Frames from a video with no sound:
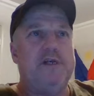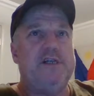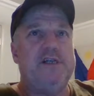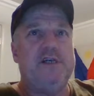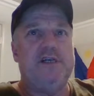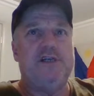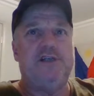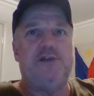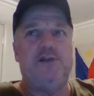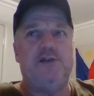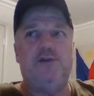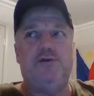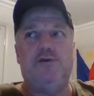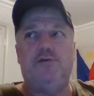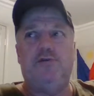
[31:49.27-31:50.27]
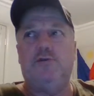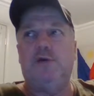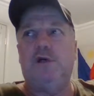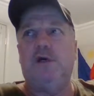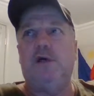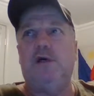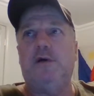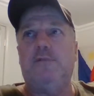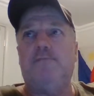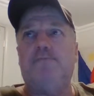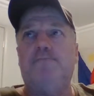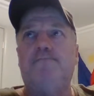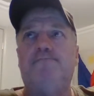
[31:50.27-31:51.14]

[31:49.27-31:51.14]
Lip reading: need to